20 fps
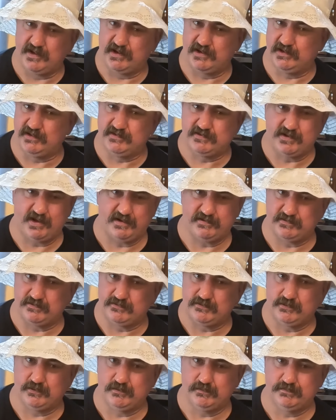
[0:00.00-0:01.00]
a good size
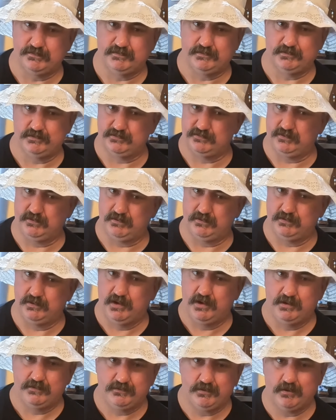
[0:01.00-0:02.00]
of tofu, so
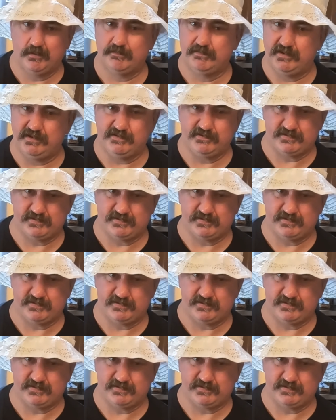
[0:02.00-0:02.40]
don't be